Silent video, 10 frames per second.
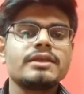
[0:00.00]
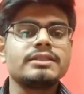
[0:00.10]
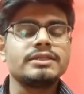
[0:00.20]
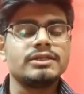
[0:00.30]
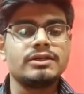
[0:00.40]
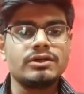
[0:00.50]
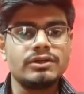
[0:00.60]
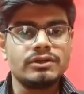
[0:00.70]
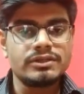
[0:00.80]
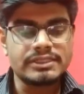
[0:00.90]
The
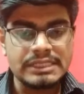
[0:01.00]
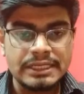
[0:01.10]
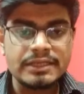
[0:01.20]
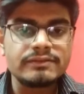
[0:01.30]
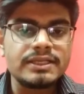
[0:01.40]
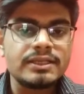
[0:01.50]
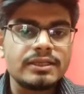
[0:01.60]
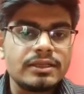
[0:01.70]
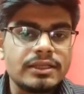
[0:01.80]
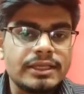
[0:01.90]
trainer
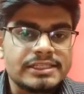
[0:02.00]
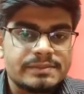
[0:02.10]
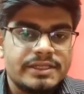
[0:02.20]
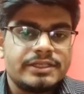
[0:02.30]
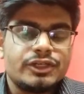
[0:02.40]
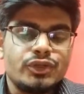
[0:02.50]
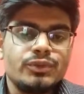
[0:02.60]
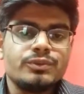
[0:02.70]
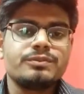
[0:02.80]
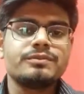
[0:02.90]
will explain it to
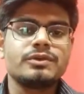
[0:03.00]
you.